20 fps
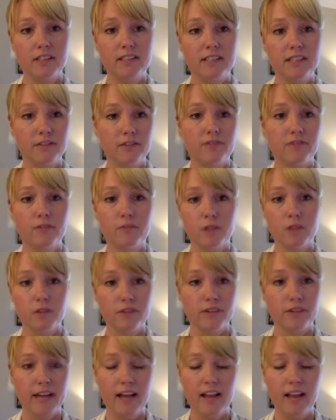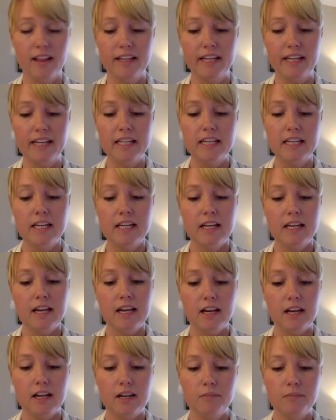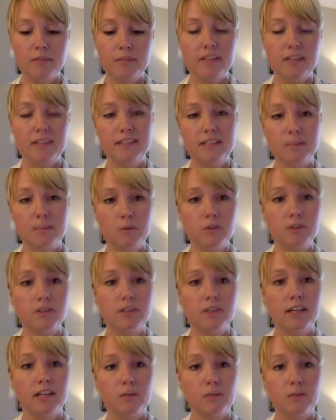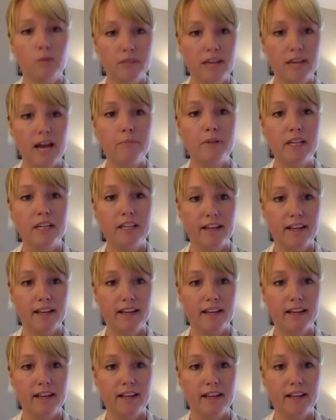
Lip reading: different from her reality, because that's most likely what was happening